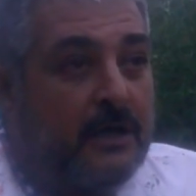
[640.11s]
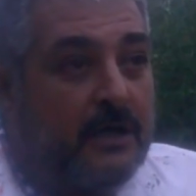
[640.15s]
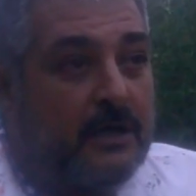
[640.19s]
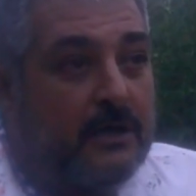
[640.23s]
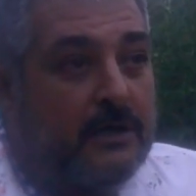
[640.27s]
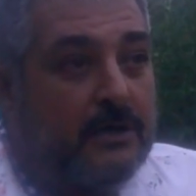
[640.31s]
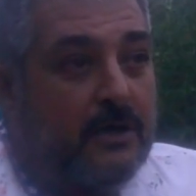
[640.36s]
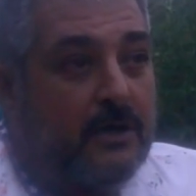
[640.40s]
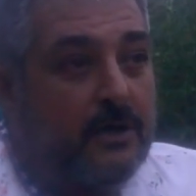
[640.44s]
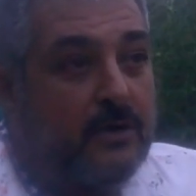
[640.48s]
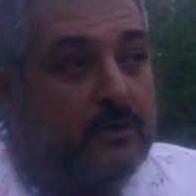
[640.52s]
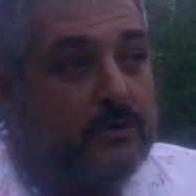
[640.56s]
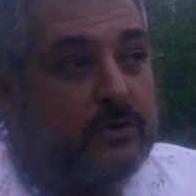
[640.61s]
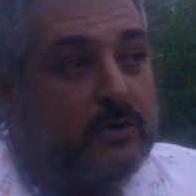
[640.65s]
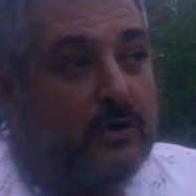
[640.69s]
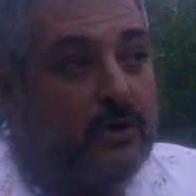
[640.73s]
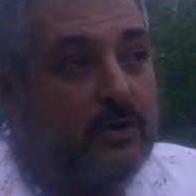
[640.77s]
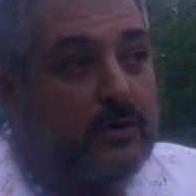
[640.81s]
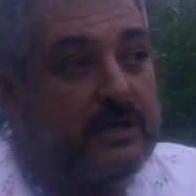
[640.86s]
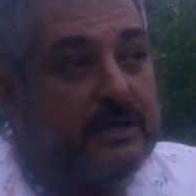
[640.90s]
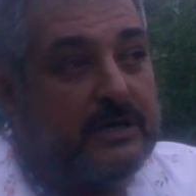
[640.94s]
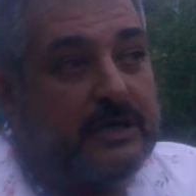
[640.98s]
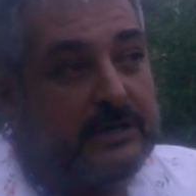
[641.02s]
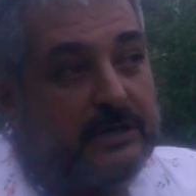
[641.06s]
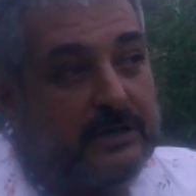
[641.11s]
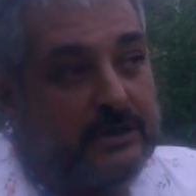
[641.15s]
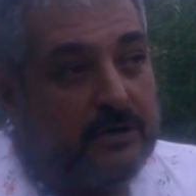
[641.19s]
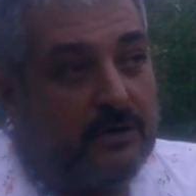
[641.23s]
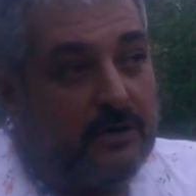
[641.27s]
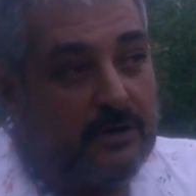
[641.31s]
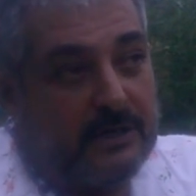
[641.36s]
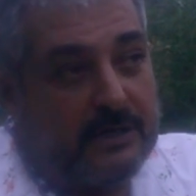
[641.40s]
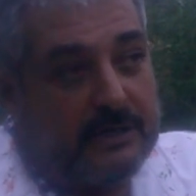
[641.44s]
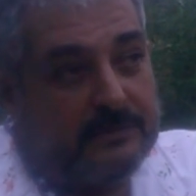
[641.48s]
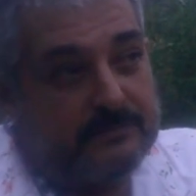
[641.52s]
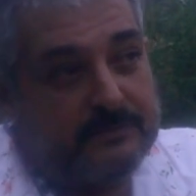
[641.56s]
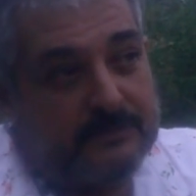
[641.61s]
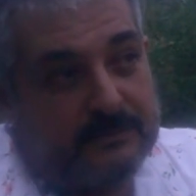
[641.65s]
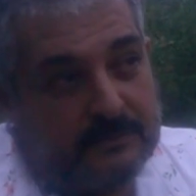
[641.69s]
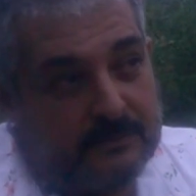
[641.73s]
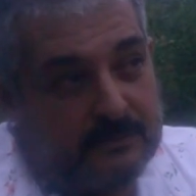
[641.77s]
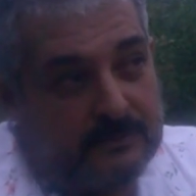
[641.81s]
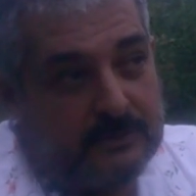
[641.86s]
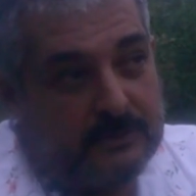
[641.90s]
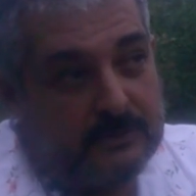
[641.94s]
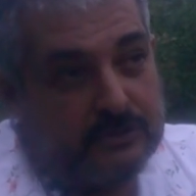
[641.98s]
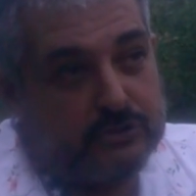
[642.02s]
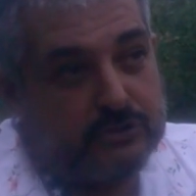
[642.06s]
you you you
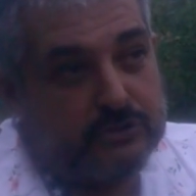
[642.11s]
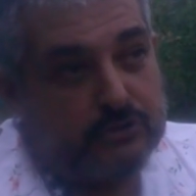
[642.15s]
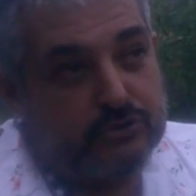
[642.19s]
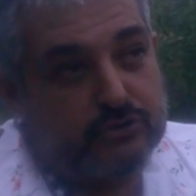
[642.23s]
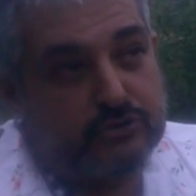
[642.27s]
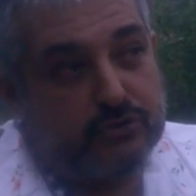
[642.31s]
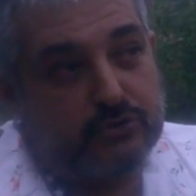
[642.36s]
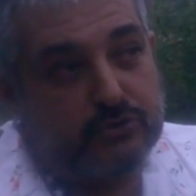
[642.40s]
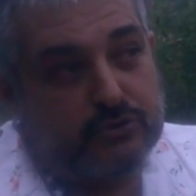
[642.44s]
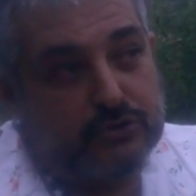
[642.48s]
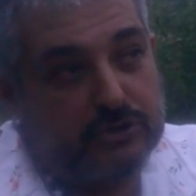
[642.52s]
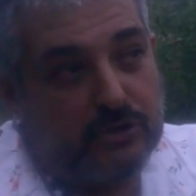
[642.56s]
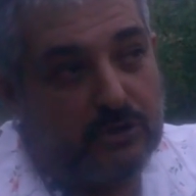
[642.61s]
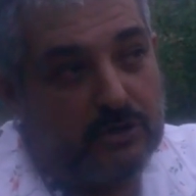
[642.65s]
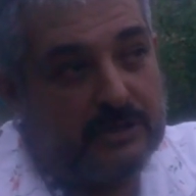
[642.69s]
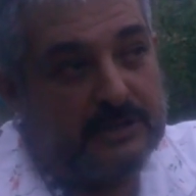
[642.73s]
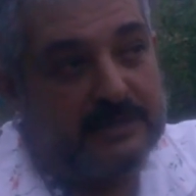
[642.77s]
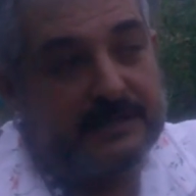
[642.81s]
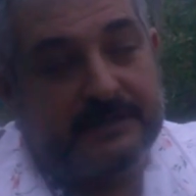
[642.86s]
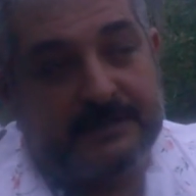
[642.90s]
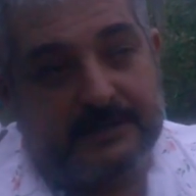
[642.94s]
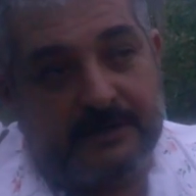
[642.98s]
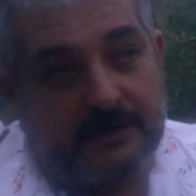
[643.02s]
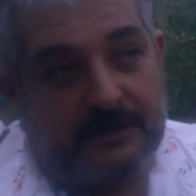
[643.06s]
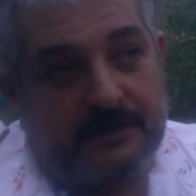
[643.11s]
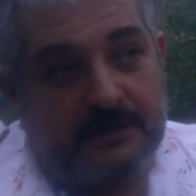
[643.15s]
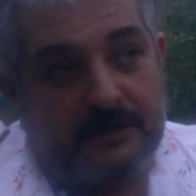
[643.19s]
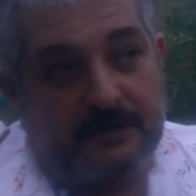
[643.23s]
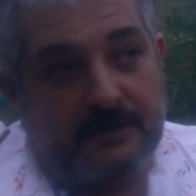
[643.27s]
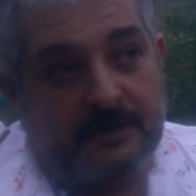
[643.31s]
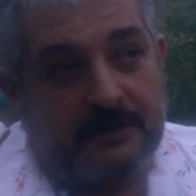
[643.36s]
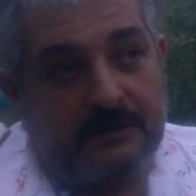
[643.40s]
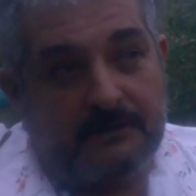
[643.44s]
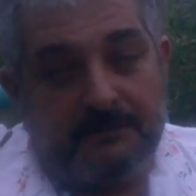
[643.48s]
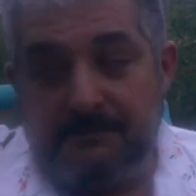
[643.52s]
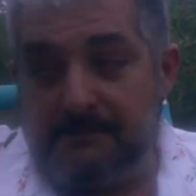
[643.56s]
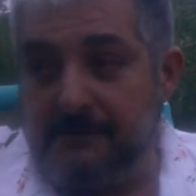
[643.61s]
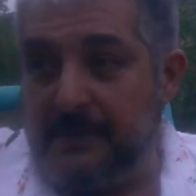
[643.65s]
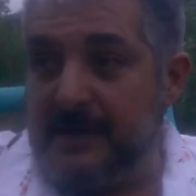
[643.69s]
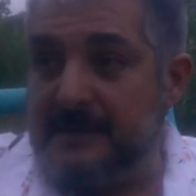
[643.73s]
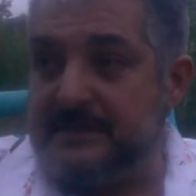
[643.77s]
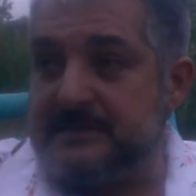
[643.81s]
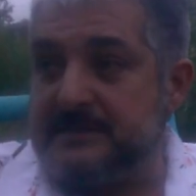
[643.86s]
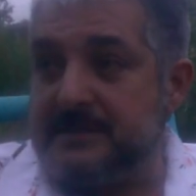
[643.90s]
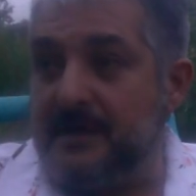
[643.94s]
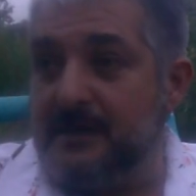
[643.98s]
you should choose your leader based